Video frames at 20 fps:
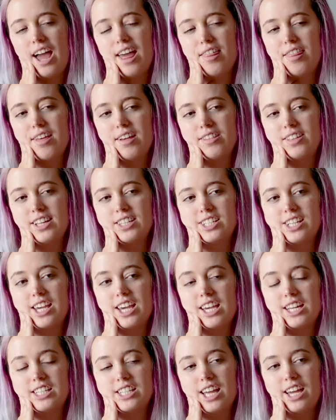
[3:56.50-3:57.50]
I think that's
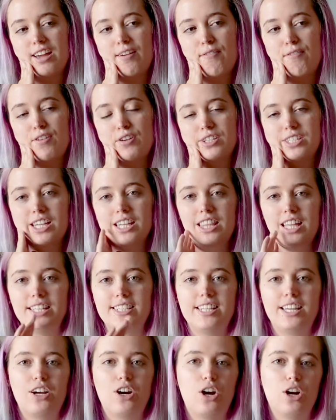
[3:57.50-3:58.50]
it. It's uh, it feels like
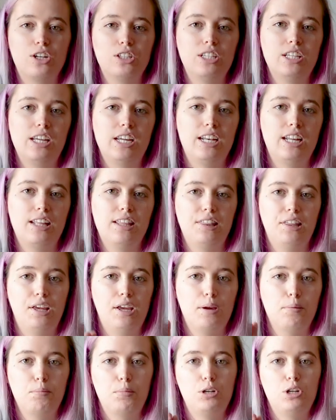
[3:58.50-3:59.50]
that's like hardly
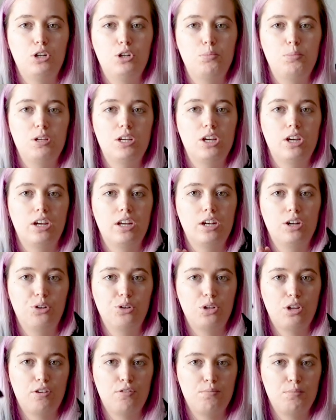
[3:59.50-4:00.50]
anything, but it'll be good.
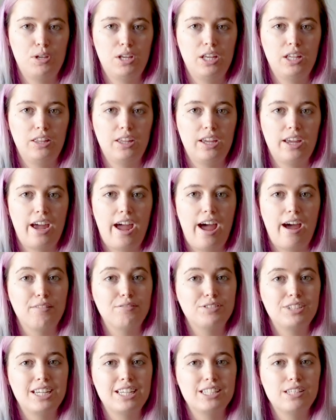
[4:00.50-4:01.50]
It'll give me like
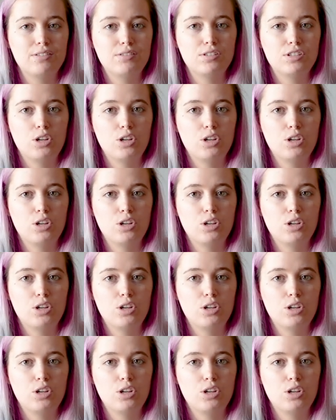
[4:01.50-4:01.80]
half days of